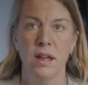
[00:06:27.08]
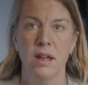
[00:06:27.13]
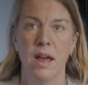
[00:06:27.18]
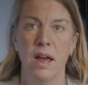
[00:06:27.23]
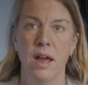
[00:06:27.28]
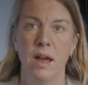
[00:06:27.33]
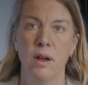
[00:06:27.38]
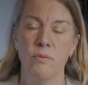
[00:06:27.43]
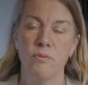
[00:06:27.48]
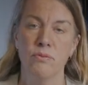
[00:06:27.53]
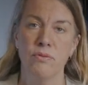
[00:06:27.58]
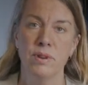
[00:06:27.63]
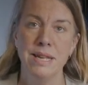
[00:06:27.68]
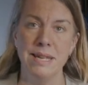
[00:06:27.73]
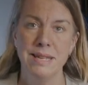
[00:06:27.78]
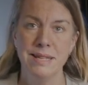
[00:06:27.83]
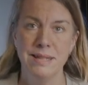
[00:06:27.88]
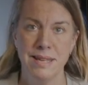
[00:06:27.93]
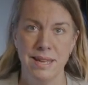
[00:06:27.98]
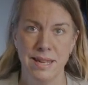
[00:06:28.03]

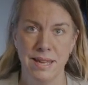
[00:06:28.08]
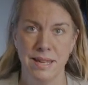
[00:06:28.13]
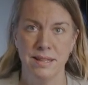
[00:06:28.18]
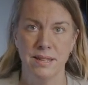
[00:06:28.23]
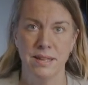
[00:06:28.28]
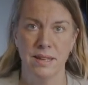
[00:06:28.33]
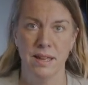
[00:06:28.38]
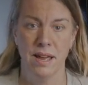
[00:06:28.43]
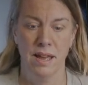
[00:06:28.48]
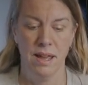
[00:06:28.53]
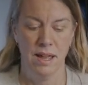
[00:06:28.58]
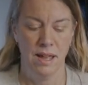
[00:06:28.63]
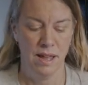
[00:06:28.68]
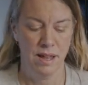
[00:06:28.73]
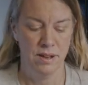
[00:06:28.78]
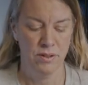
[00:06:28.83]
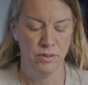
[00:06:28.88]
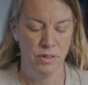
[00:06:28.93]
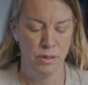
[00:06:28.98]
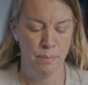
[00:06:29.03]
redid
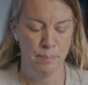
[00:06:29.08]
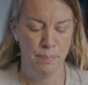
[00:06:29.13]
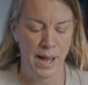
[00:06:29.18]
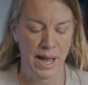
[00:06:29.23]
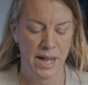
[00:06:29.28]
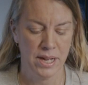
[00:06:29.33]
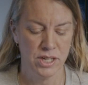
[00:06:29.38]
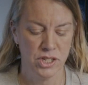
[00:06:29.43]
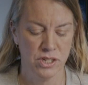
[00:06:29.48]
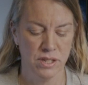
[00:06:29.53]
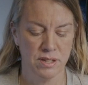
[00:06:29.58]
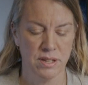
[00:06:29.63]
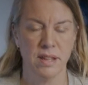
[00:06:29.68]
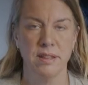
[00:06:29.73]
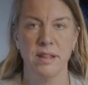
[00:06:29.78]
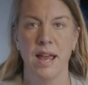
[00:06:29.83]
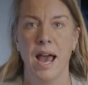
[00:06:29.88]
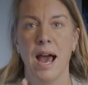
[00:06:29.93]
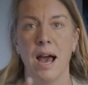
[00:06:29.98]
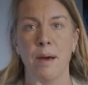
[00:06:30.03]
another batch, because
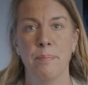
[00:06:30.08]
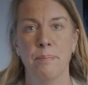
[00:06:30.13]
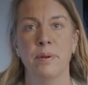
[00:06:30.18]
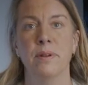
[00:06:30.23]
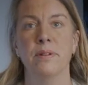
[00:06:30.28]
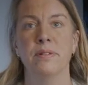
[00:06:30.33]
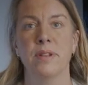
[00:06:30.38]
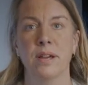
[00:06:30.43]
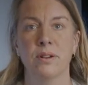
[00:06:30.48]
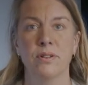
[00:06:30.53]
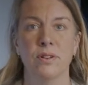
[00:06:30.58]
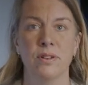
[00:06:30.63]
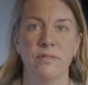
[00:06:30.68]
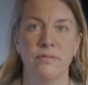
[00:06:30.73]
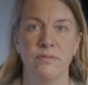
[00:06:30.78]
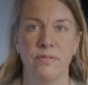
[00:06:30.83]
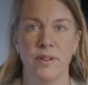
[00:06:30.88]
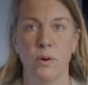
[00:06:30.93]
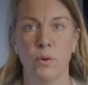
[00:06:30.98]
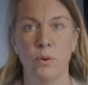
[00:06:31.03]
as it happened, I
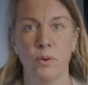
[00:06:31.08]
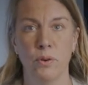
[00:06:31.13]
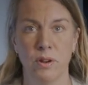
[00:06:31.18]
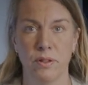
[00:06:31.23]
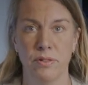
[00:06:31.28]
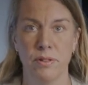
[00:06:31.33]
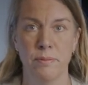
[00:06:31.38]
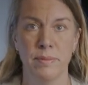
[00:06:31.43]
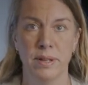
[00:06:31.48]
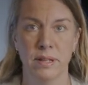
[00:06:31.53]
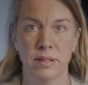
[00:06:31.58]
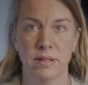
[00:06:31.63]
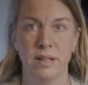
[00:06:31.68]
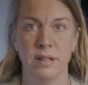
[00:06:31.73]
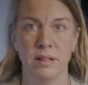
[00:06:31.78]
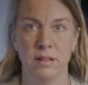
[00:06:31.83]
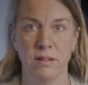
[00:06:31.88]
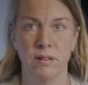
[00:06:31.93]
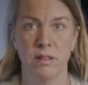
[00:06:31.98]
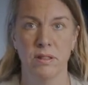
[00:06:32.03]
couldn't fit all of the milk
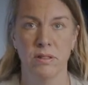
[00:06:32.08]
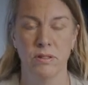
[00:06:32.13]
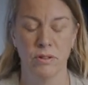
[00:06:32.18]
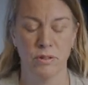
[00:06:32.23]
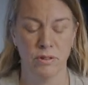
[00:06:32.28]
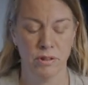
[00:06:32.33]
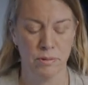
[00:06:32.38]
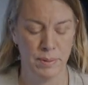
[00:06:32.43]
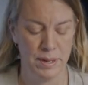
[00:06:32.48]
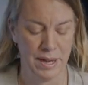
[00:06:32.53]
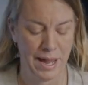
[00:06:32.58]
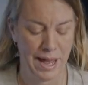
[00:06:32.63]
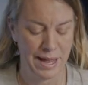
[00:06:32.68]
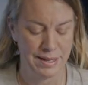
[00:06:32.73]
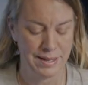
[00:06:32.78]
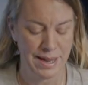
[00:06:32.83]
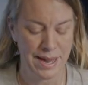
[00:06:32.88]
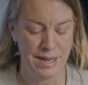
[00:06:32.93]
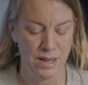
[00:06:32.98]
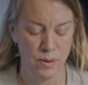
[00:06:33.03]
into the saucepan I
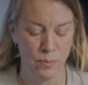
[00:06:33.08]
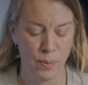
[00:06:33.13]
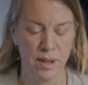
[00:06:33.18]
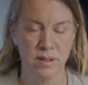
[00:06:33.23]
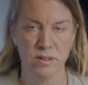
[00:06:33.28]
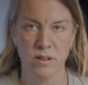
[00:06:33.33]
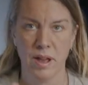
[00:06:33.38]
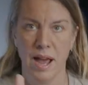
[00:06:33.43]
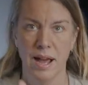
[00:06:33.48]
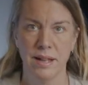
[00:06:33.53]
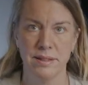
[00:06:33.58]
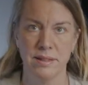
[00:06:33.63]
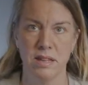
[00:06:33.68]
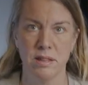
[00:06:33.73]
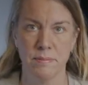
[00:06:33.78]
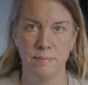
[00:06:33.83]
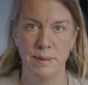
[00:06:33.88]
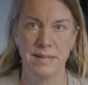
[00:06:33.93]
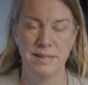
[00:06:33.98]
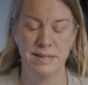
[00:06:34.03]
had anyway. So I had to
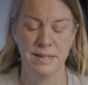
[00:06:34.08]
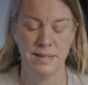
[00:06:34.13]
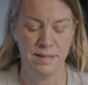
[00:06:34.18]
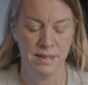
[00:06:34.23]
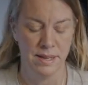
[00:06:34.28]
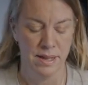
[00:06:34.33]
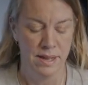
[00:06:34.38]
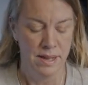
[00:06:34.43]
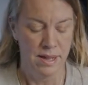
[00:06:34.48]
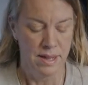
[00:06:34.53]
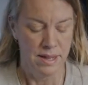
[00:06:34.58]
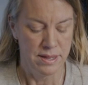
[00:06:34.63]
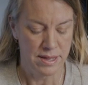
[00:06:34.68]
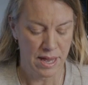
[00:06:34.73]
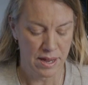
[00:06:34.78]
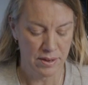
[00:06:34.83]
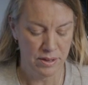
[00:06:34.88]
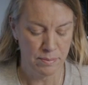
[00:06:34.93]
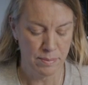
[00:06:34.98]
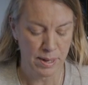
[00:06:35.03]
split it
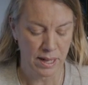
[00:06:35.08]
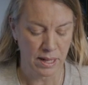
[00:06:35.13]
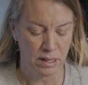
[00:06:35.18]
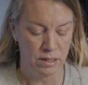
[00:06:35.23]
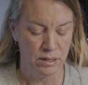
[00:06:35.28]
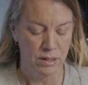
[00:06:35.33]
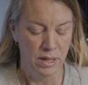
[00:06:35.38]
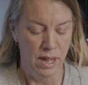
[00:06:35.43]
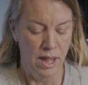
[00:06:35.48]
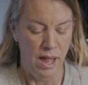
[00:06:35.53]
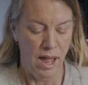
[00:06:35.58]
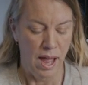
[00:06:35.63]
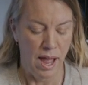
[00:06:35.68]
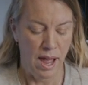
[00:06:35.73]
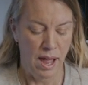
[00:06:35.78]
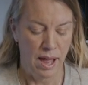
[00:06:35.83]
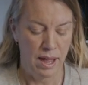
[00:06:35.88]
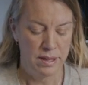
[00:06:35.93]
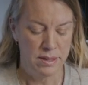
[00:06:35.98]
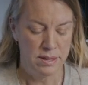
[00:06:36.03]
down the middle.
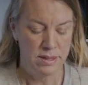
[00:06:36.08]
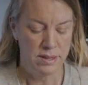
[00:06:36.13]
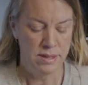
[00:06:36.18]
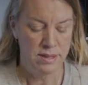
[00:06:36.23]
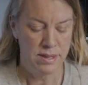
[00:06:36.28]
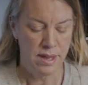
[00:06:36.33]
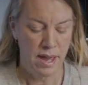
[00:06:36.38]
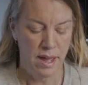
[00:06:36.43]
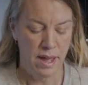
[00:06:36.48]
And